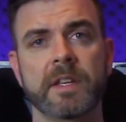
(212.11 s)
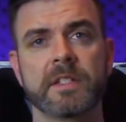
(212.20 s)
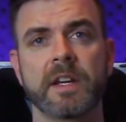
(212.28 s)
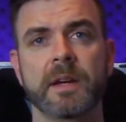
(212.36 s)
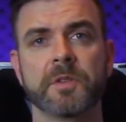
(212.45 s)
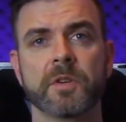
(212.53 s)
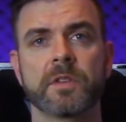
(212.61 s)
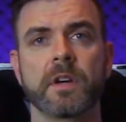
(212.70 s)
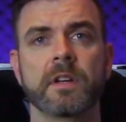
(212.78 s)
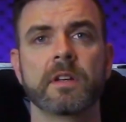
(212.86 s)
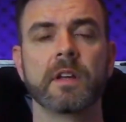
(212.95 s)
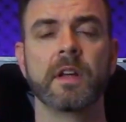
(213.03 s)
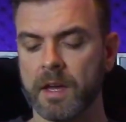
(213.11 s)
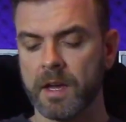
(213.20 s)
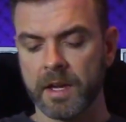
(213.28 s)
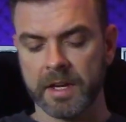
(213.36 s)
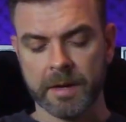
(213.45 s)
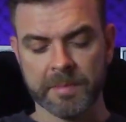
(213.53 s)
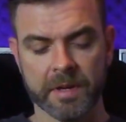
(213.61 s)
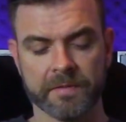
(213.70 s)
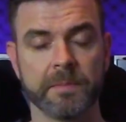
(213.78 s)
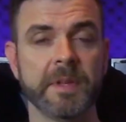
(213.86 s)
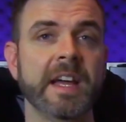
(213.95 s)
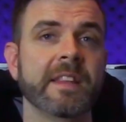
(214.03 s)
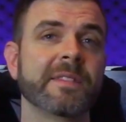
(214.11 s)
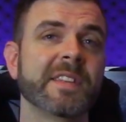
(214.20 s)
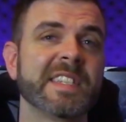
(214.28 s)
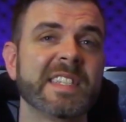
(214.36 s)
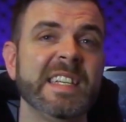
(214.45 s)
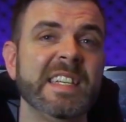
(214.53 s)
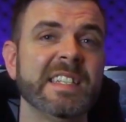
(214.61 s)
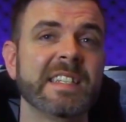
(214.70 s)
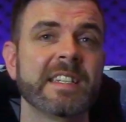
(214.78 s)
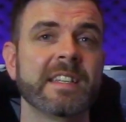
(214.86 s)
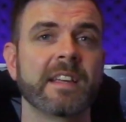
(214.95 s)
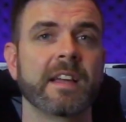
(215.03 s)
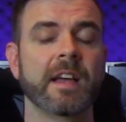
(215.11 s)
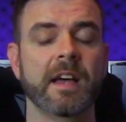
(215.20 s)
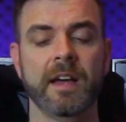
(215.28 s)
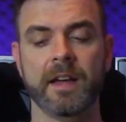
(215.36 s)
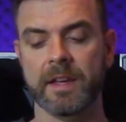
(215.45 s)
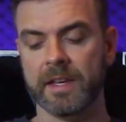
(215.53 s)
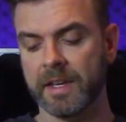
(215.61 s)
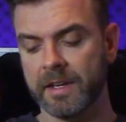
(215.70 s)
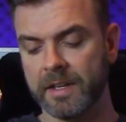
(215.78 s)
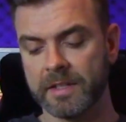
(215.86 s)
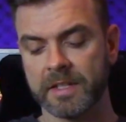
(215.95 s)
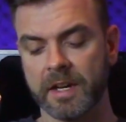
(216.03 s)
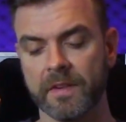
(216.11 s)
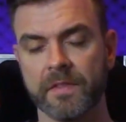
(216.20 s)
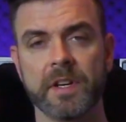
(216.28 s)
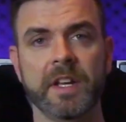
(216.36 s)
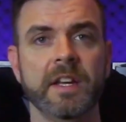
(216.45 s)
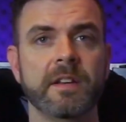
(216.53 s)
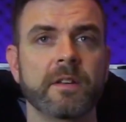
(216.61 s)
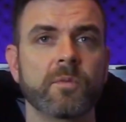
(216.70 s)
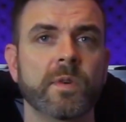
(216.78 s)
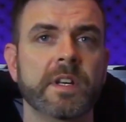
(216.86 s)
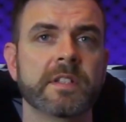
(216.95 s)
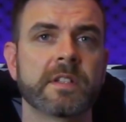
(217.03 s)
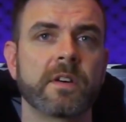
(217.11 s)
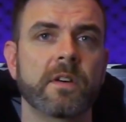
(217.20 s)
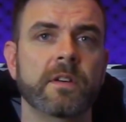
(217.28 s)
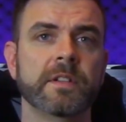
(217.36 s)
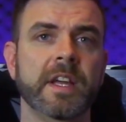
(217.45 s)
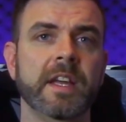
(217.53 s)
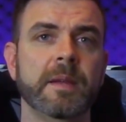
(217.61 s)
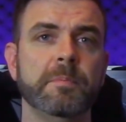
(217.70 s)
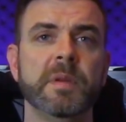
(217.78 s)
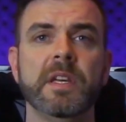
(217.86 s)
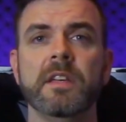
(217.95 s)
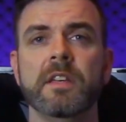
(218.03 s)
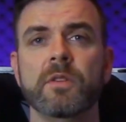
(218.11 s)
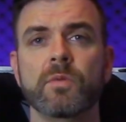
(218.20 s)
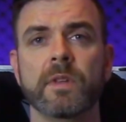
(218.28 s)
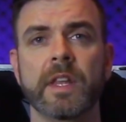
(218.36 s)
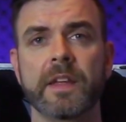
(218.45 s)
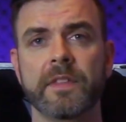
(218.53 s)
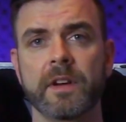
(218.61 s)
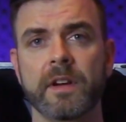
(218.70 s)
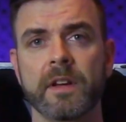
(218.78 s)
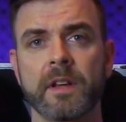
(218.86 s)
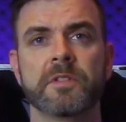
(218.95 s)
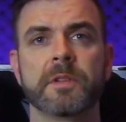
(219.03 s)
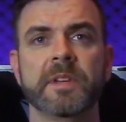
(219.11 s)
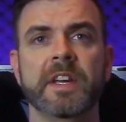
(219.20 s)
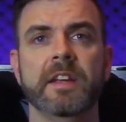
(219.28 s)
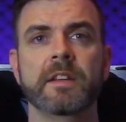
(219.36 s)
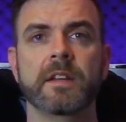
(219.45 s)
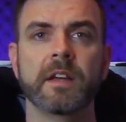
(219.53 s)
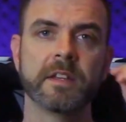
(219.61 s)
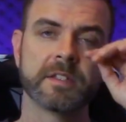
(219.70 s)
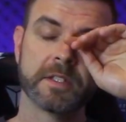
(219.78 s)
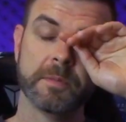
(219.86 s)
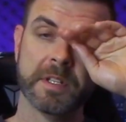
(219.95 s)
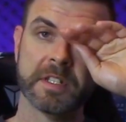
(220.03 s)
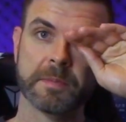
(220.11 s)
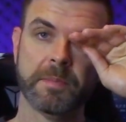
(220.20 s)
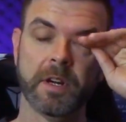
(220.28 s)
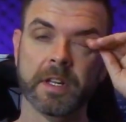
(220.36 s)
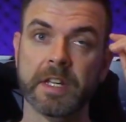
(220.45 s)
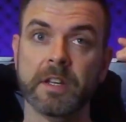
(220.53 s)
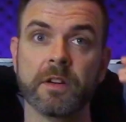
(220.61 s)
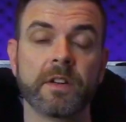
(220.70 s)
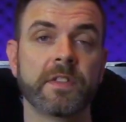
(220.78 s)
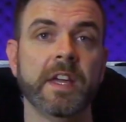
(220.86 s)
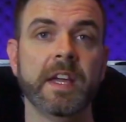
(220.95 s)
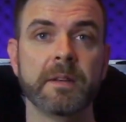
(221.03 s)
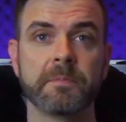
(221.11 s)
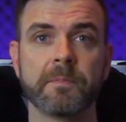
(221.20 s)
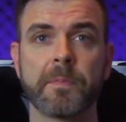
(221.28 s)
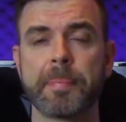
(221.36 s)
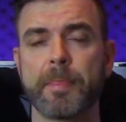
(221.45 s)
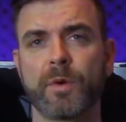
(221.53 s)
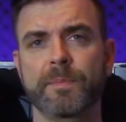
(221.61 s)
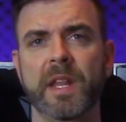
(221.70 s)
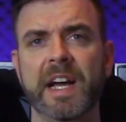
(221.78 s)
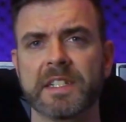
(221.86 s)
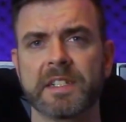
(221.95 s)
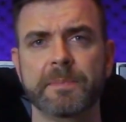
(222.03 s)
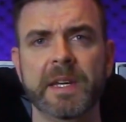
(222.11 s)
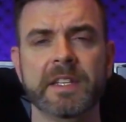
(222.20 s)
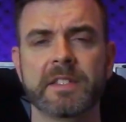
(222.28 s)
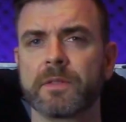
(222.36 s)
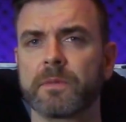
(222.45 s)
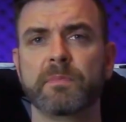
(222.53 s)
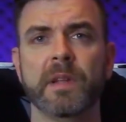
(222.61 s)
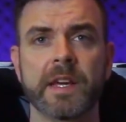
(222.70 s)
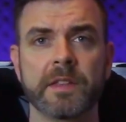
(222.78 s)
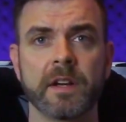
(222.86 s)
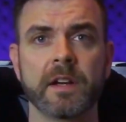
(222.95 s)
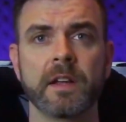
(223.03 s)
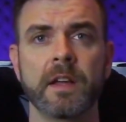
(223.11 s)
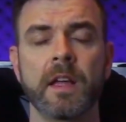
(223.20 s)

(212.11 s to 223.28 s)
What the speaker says: as time goes on. Coming up from that, the seat. It is covered in what is called a PU leather, which I'm again assuming is a polyurethane or plastic base, so pleather,